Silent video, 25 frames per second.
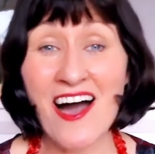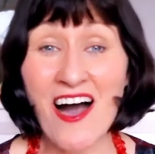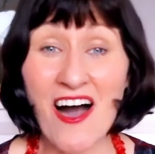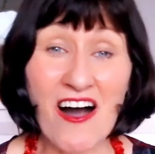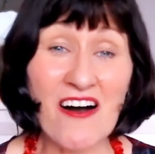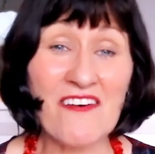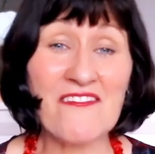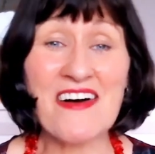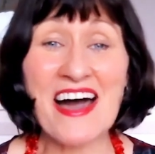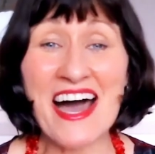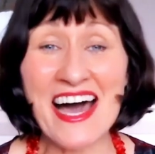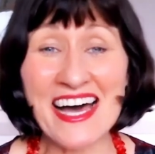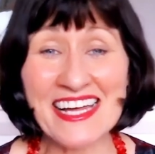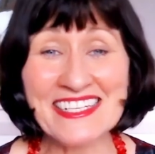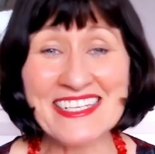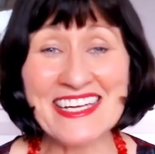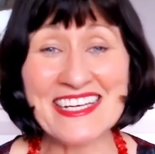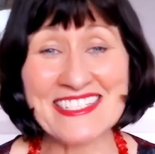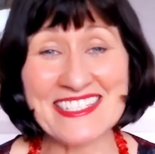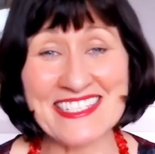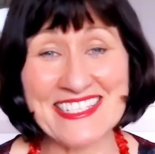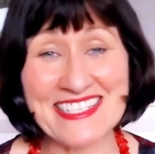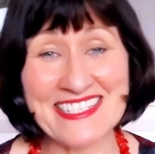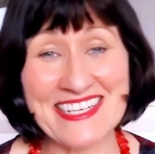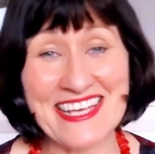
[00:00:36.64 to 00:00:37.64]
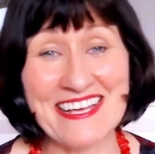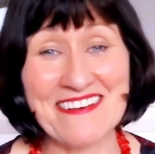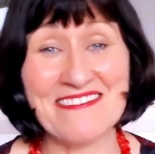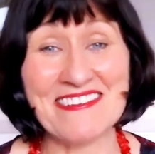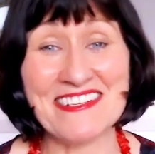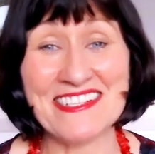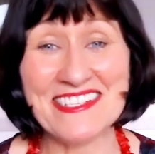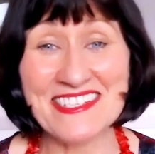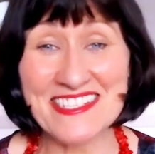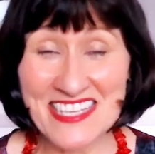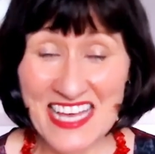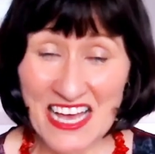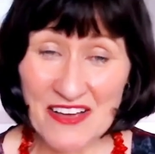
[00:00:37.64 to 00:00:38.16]
of
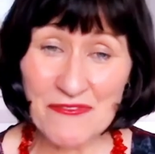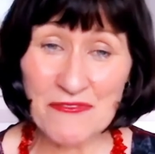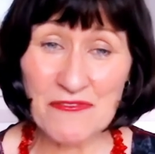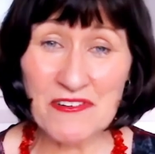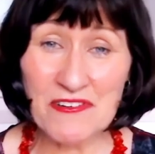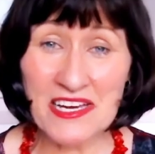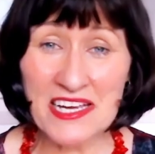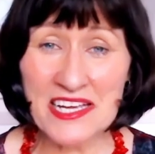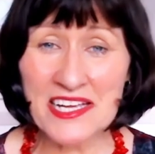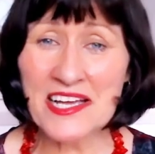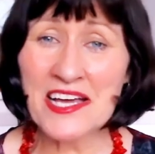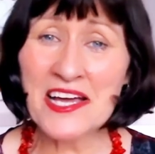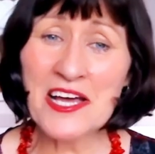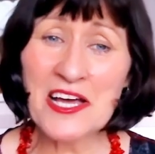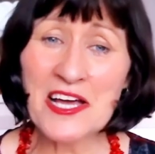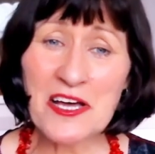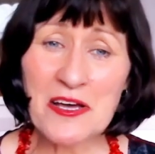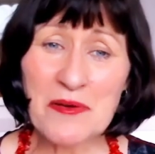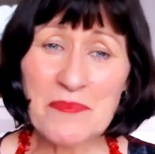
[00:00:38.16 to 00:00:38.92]
unnecessary suffering,